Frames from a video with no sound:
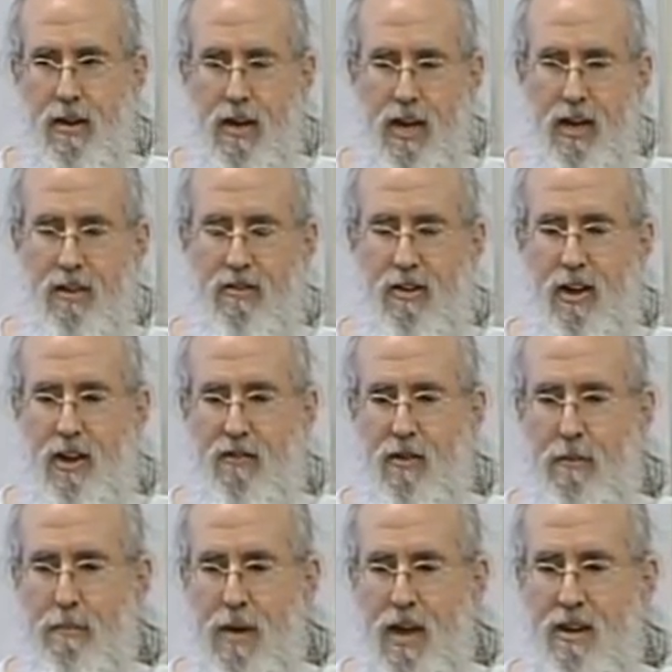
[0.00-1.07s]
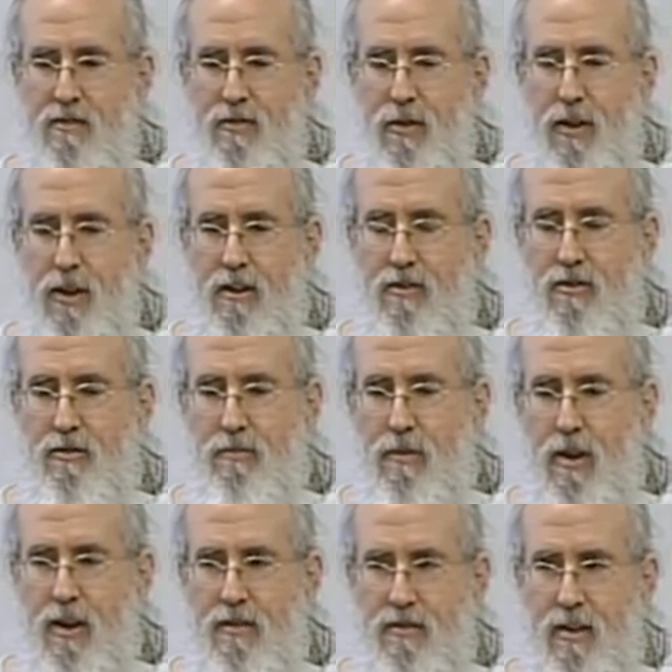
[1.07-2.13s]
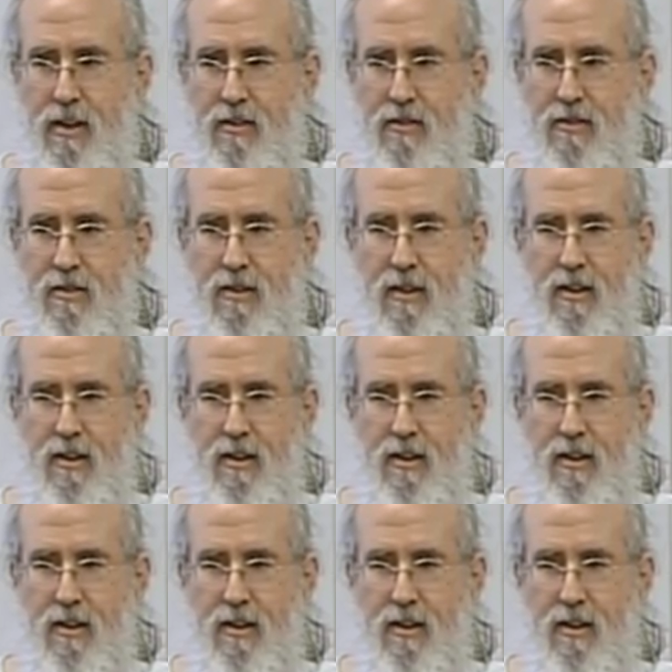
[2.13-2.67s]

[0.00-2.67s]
and it's a kind of a painful, arduous process.